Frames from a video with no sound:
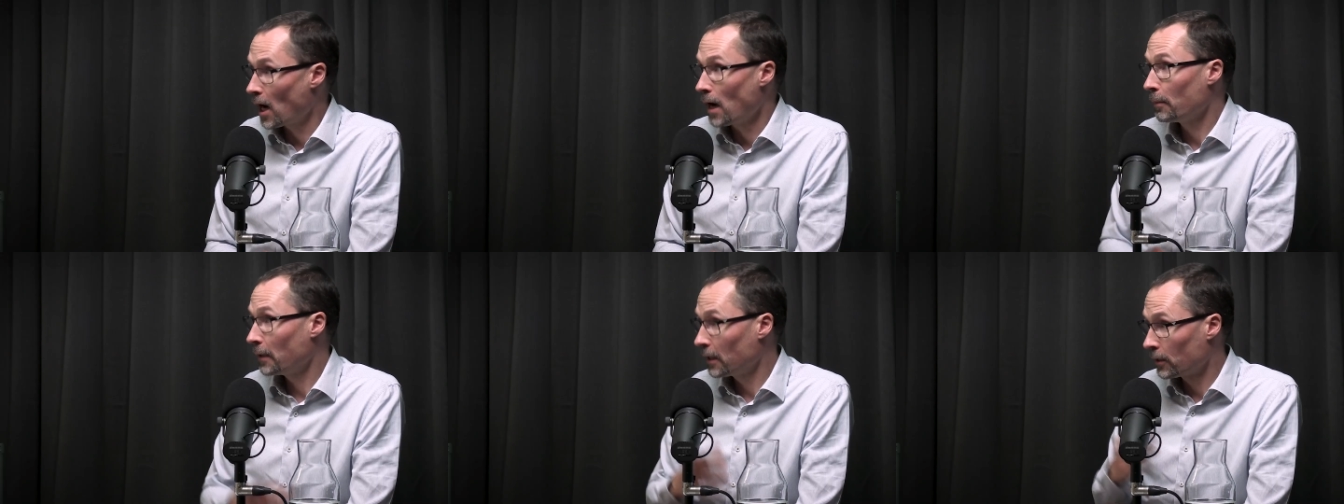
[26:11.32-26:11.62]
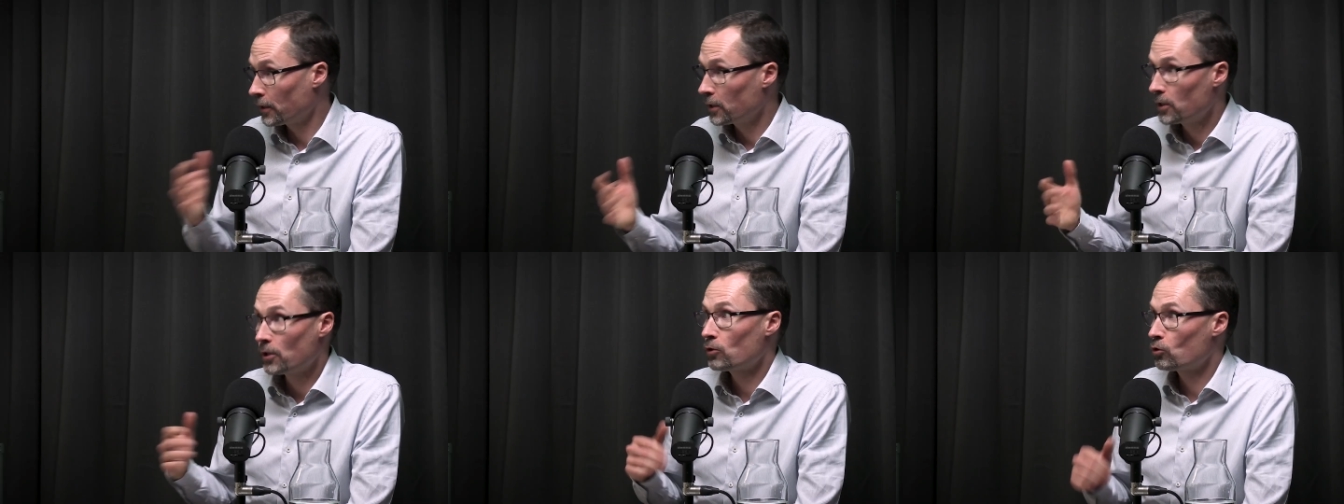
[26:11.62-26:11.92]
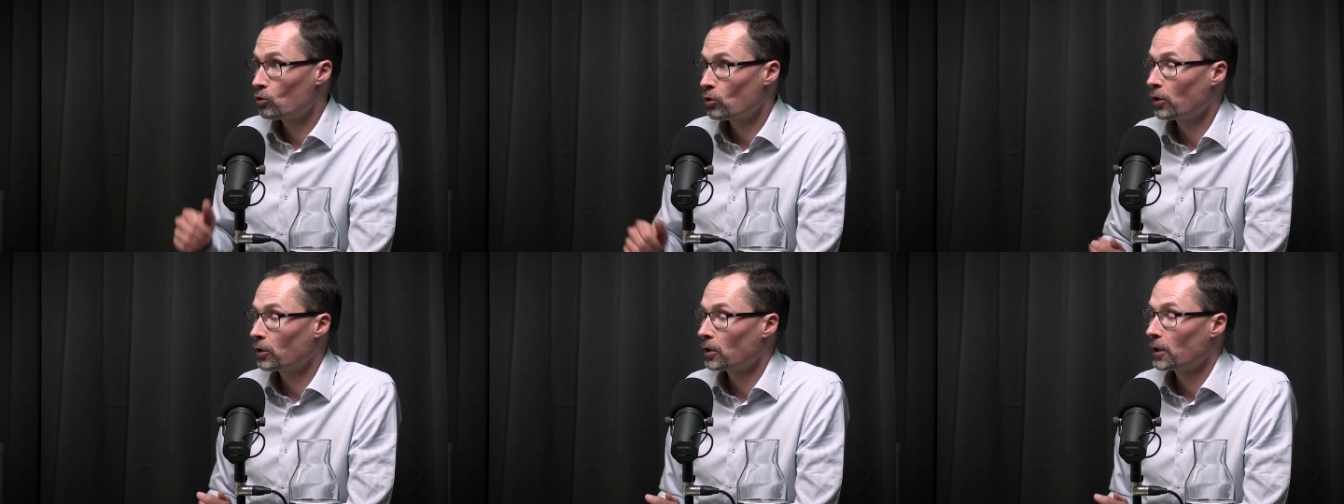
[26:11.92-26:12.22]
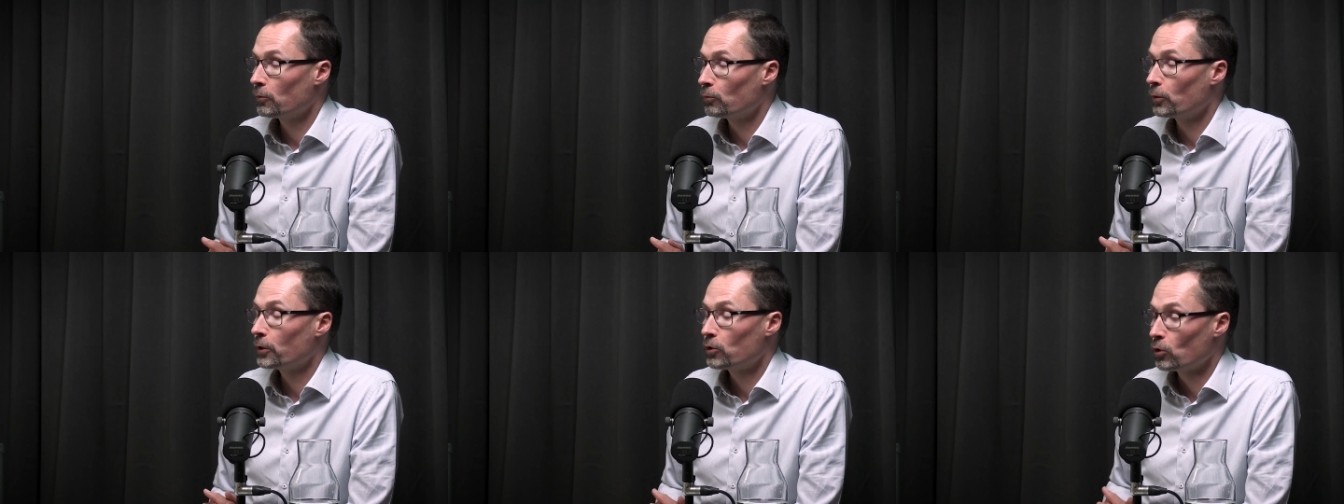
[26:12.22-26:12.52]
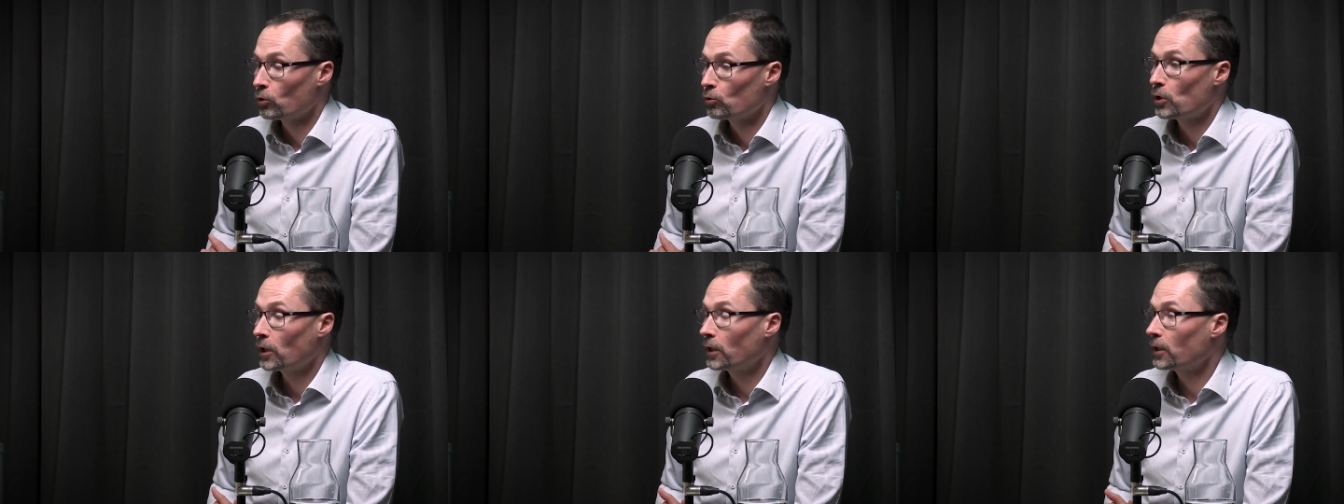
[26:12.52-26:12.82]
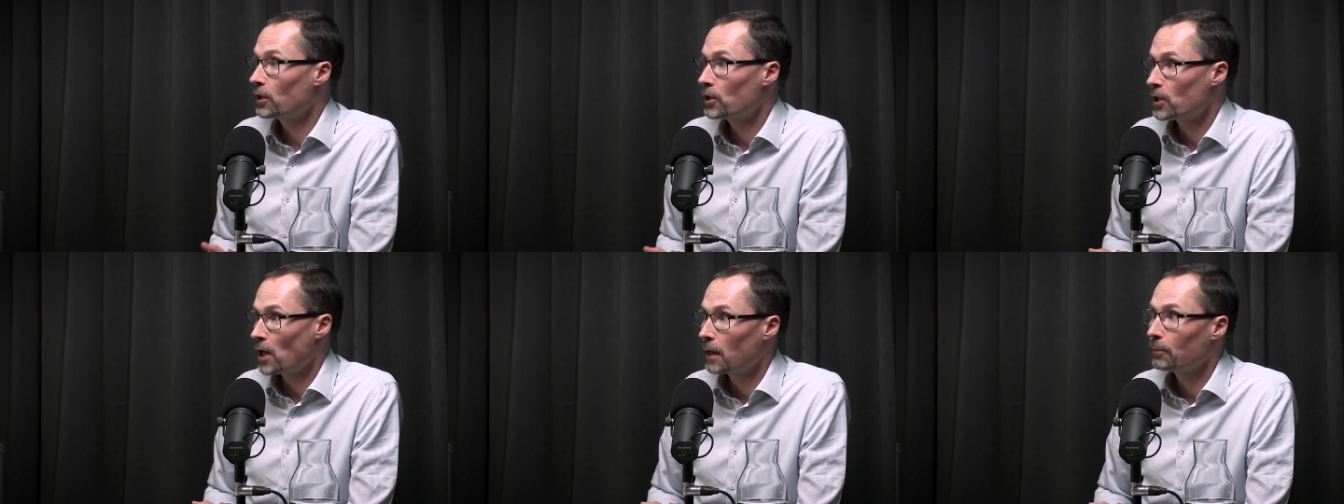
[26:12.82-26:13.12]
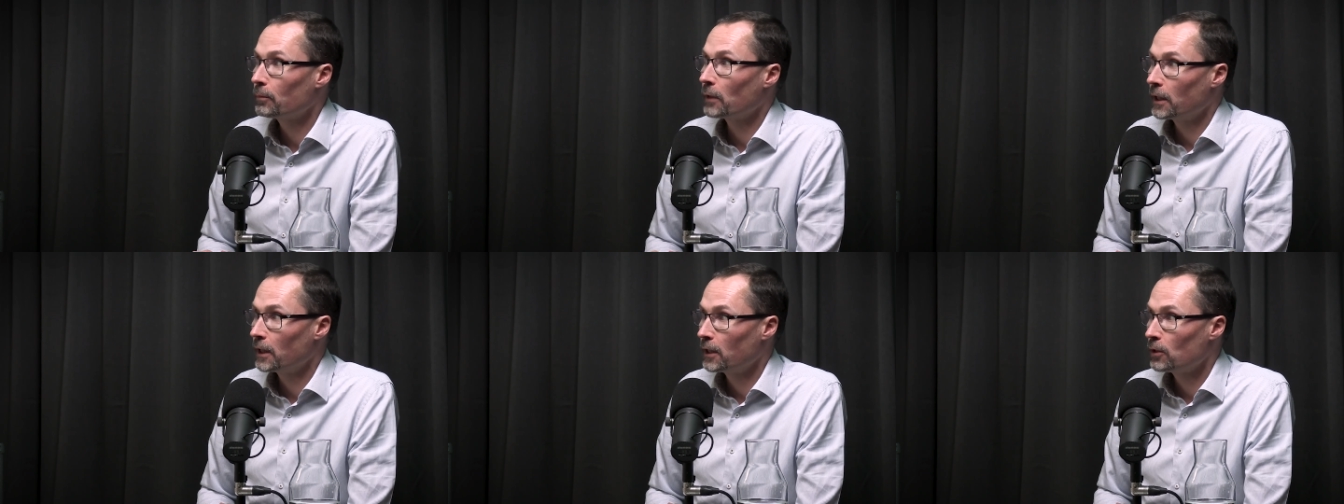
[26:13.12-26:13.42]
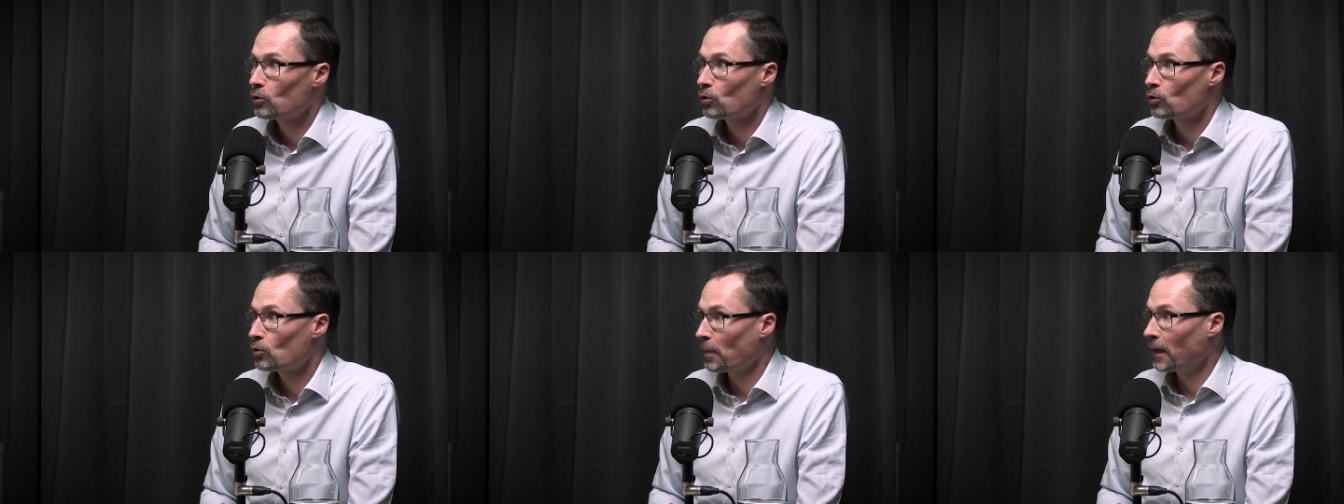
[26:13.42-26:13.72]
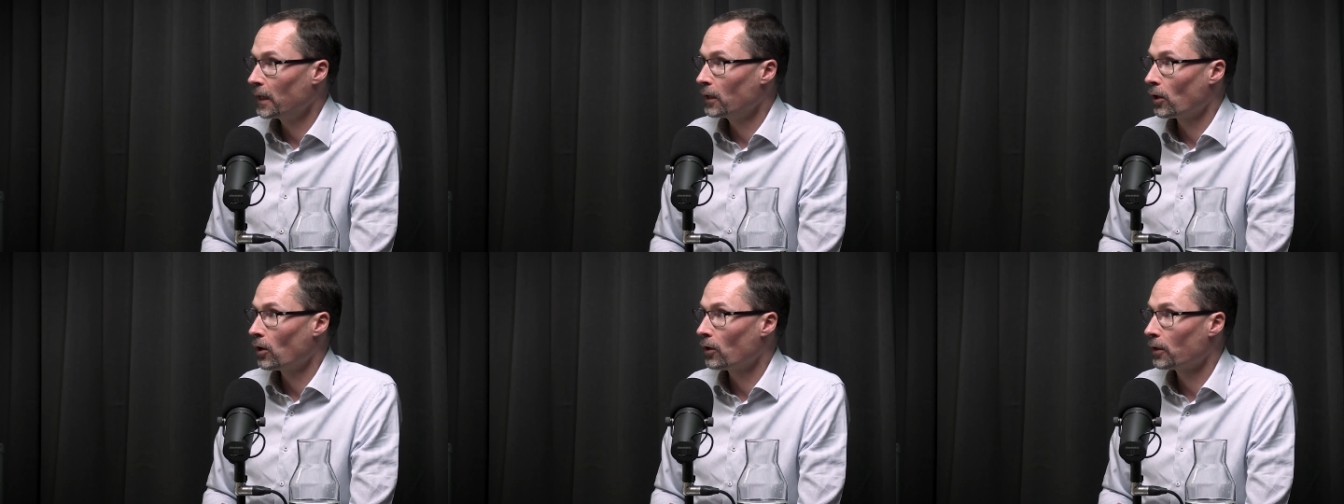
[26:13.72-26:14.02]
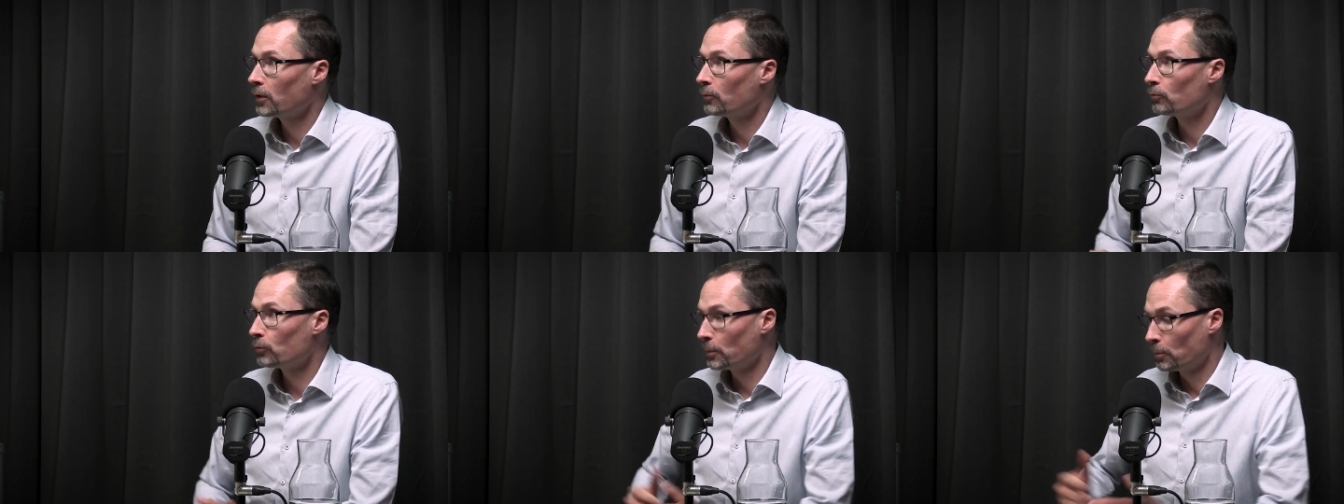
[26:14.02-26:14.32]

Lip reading: time. This is certainly reducing the time they need to spend on it,